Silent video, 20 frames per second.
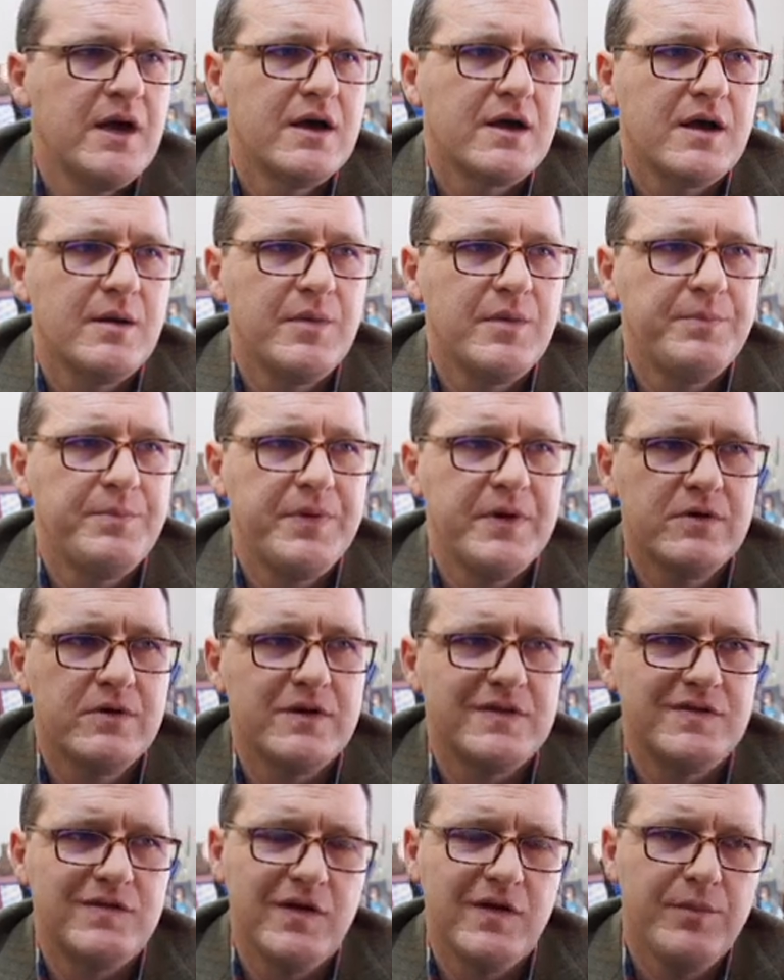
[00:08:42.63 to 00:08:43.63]
come up here to
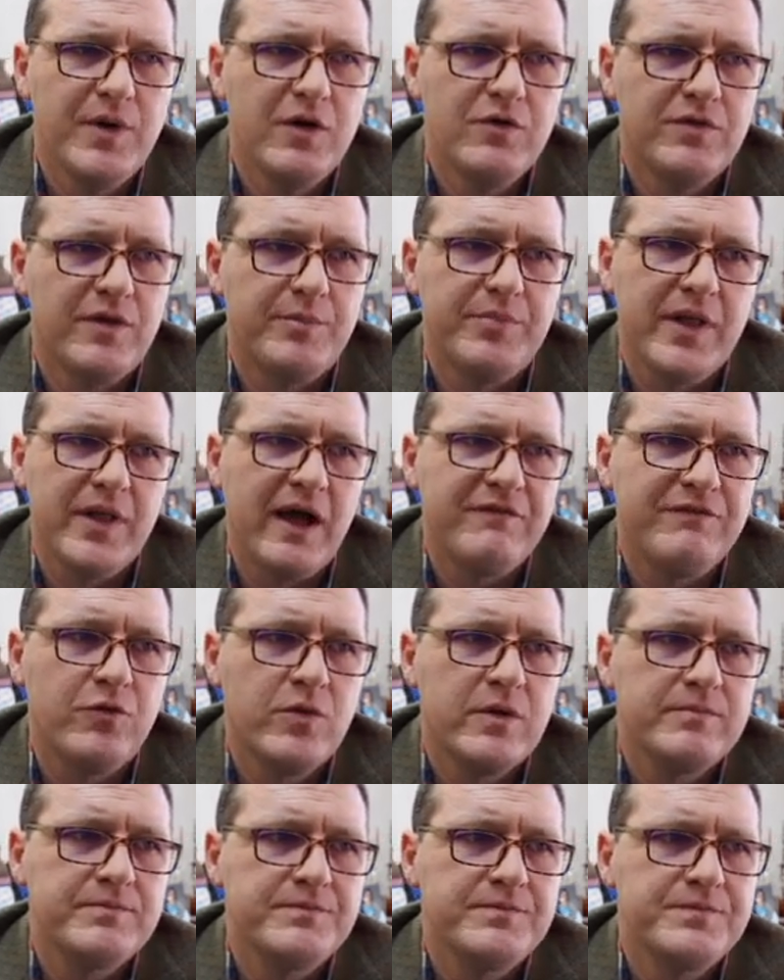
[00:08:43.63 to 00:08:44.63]
demo the
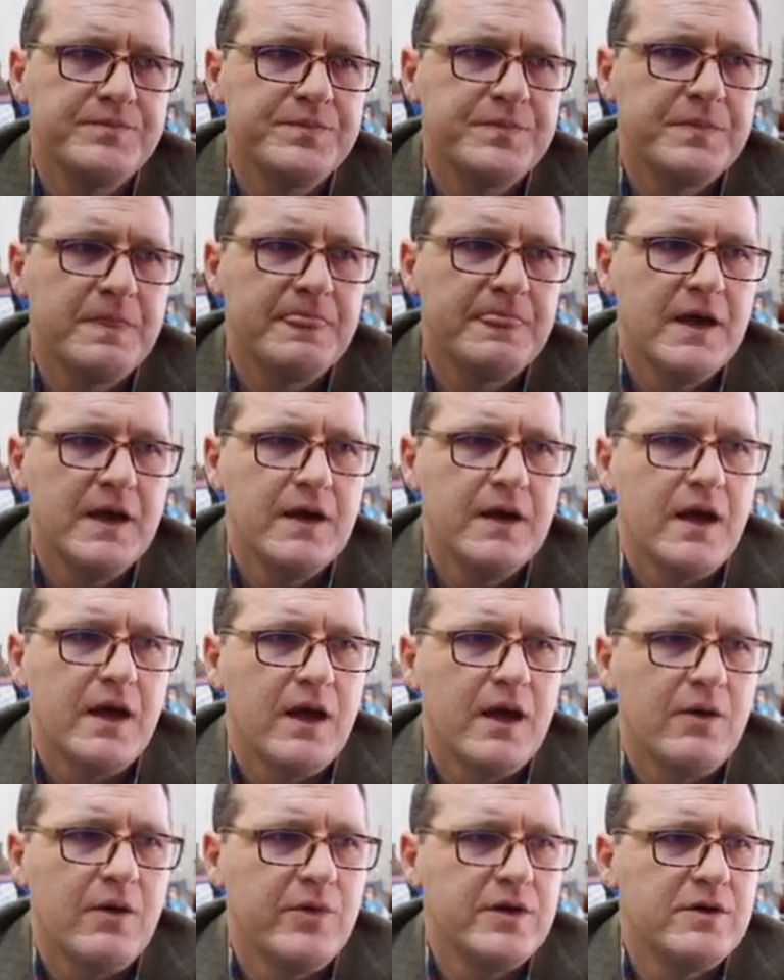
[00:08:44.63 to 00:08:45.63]
platform.
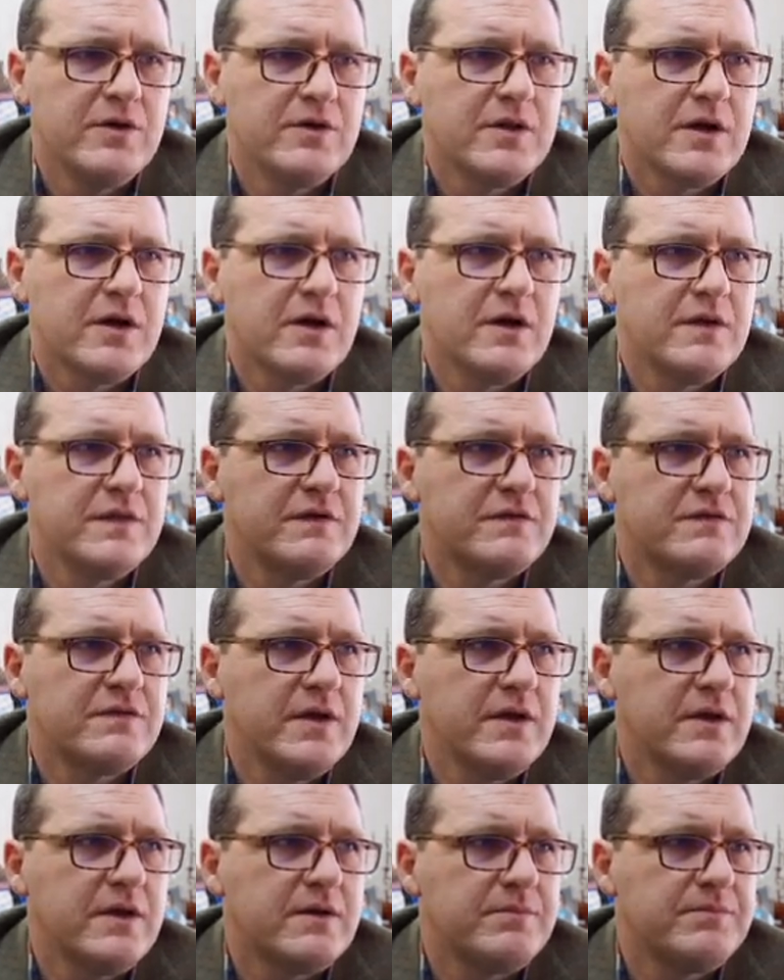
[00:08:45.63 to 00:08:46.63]
And when you click on this link,